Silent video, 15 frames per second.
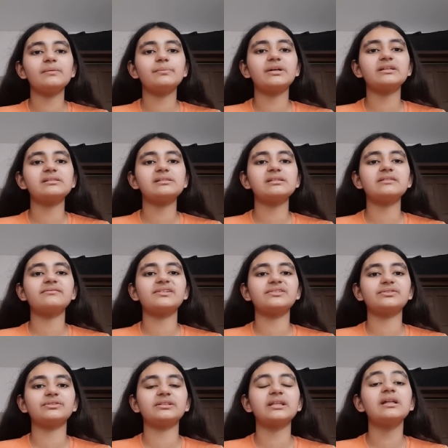but still
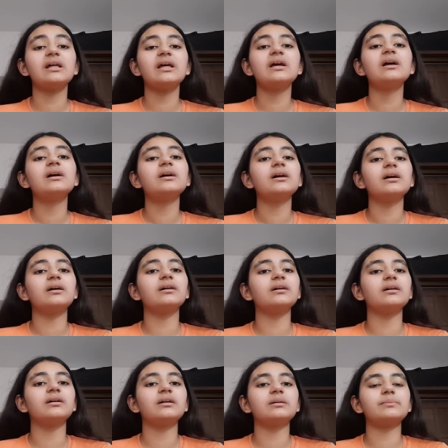went on
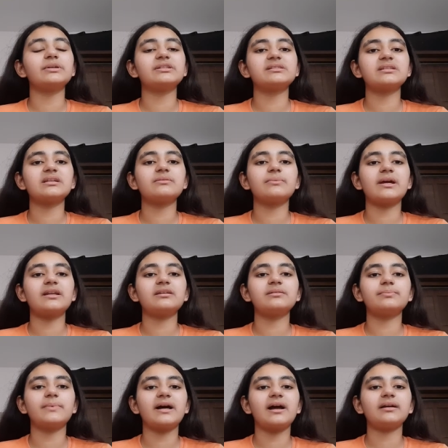uh, but still
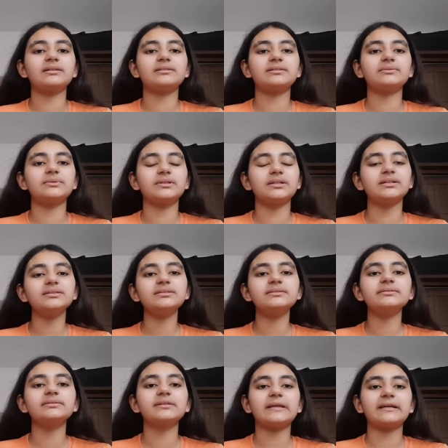went back to
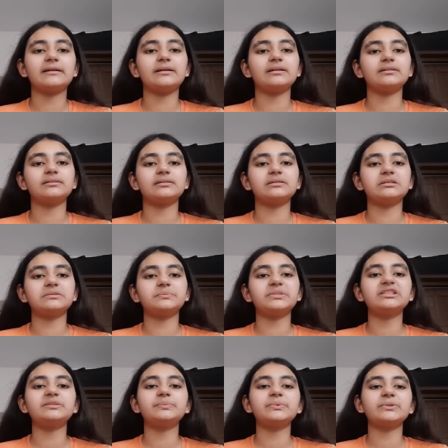earth uh,
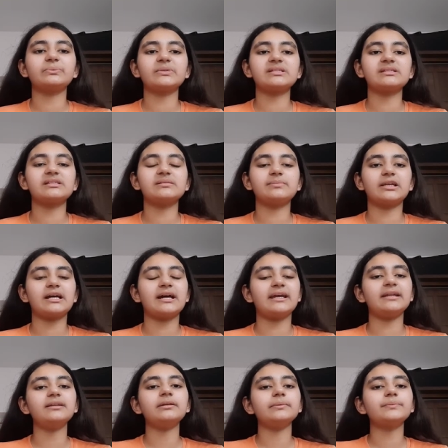but the book was still
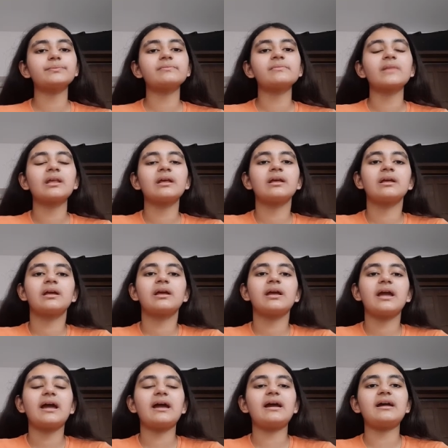behind
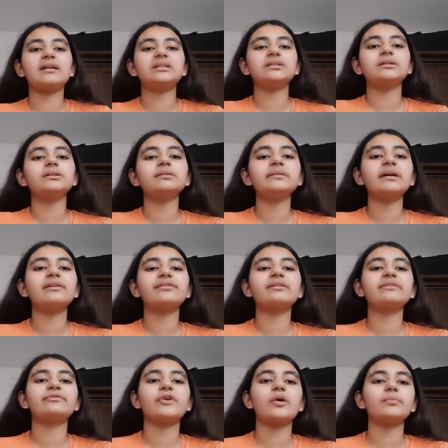and earth had
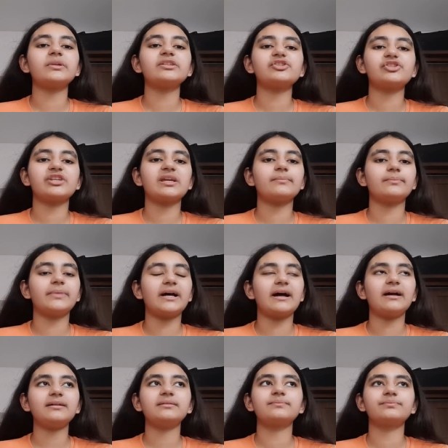reformed its shape
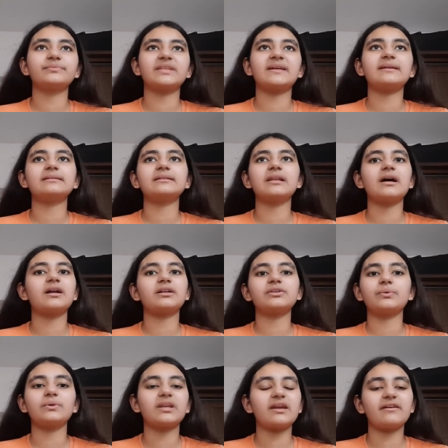back then Clarke
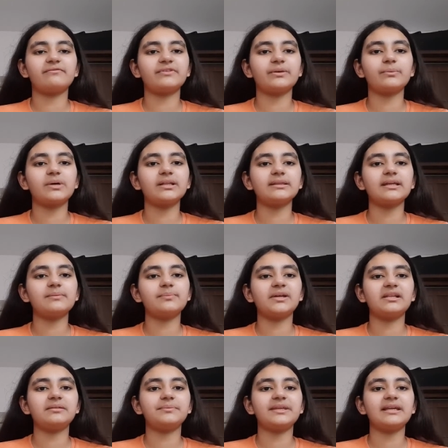told everyone that
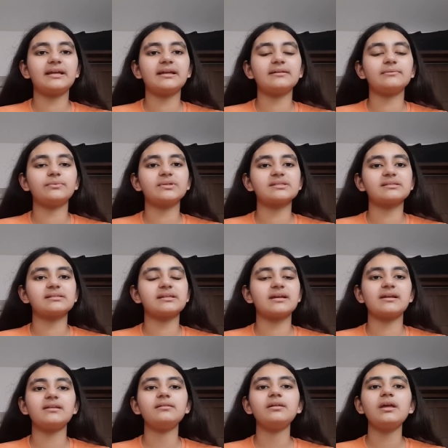Bellamy was
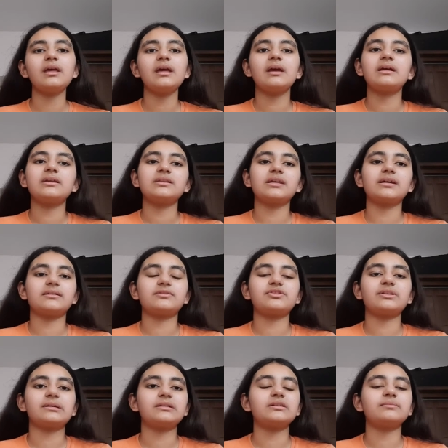dead that
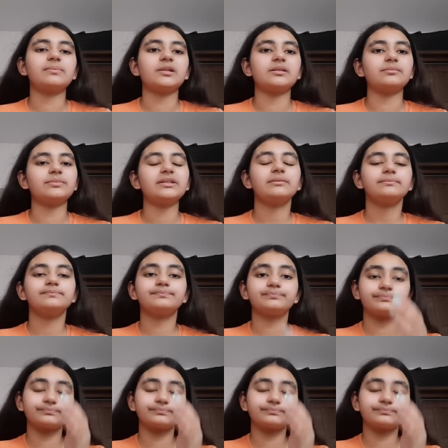she killed Bellamy